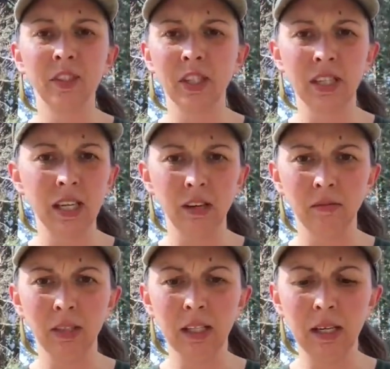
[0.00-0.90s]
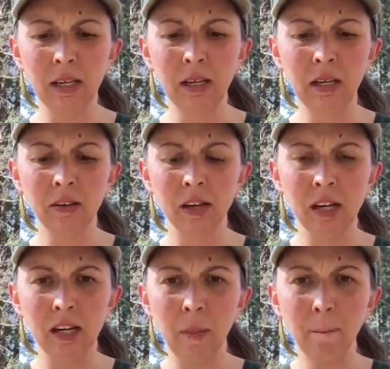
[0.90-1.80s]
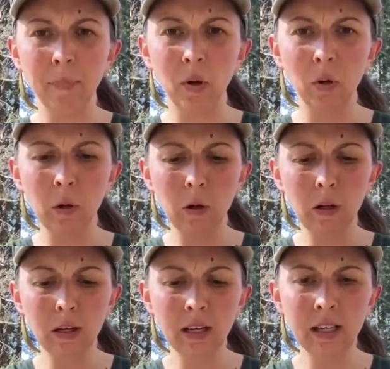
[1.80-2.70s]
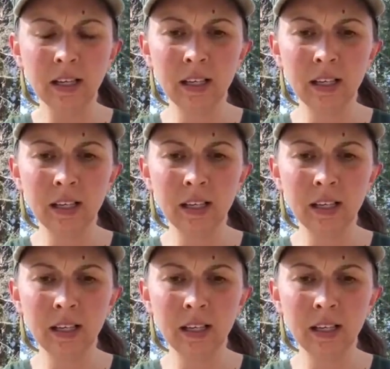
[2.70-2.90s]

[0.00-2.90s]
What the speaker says: Just like really creating a bowl